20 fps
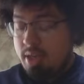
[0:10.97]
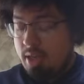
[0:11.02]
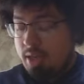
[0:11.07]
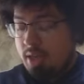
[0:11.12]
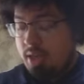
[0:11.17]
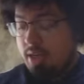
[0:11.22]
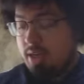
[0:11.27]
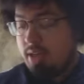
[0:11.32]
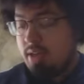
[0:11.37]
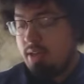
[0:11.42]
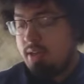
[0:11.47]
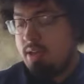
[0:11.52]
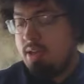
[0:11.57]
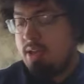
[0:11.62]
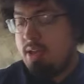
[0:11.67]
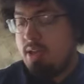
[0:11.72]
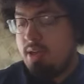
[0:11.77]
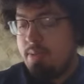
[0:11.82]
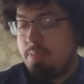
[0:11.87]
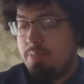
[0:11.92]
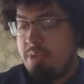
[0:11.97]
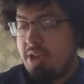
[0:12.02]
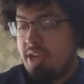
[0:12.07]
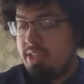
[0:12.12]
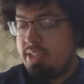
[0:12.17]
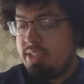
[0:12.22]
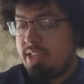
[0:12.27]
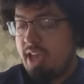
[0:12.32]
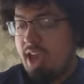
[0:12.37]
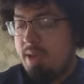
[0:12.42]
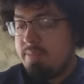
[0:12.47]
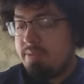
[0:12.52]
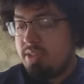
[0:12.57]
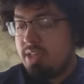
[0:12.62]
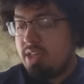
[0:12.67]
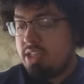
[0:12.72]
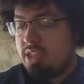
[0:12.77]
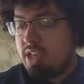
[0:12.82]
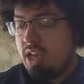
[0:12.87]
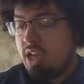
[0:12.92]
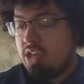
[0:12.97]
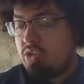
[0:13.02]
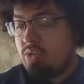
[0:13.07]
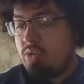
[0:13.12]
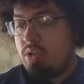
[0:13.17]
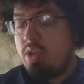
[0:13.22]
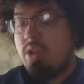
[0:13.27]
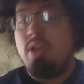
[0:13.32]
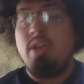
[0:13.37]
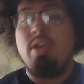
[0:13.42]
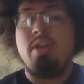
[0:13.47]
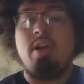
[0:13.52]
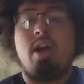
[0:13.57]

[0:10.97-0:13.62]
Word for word: Uh, biggest games on the schedule,